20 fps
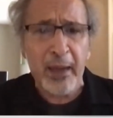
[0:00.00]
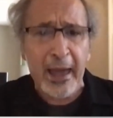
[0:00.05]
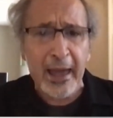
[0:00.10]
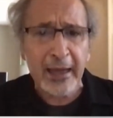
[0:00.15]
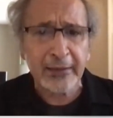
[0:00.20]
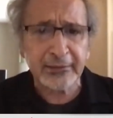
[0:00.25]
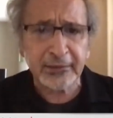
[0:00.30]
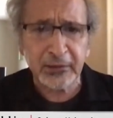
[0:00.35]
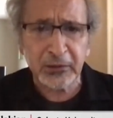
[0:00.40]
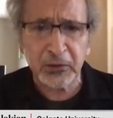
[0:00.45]

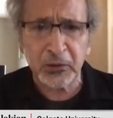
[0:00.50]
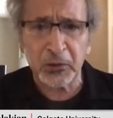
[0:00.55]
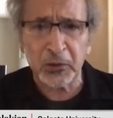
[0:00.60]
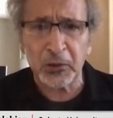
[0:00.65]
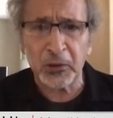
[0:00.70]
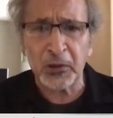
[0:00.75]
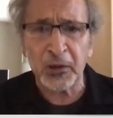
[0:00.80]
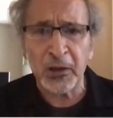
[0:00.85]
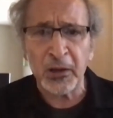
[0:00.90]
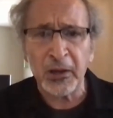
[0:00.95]

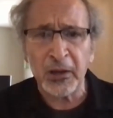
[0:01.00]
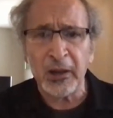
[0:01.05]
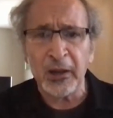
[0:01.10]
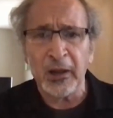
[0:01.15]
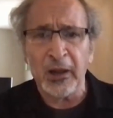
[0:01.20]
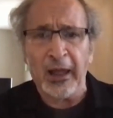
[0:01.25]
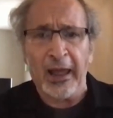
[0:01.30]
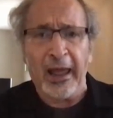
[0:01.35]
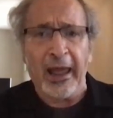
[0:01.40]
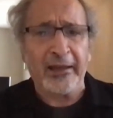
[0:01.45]
massacre
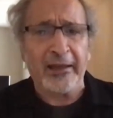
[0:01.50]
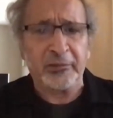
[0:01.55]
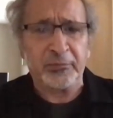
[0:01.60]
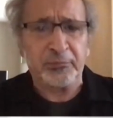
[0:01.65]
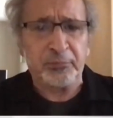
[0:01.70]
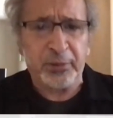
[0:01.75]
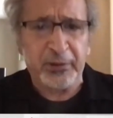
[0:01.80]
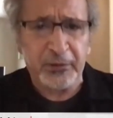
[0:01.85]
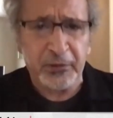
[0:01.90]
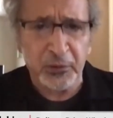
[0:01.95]

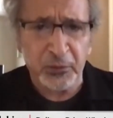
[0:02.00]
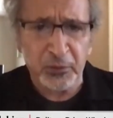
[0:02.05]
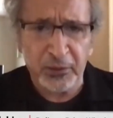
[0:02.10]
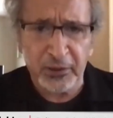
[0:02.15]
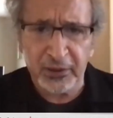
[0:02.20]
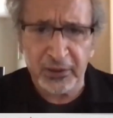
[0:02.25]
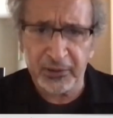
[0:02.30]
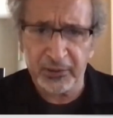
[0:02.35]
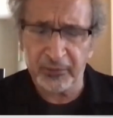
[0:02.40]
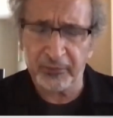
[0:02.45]
as
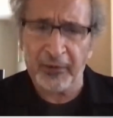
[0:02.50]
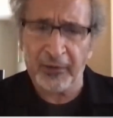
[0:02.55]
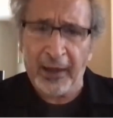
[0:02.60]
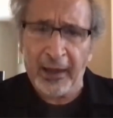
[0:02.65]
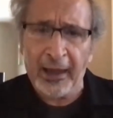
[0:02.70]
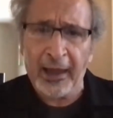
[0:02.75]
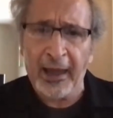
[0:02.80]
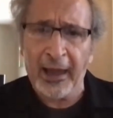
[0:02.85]
putative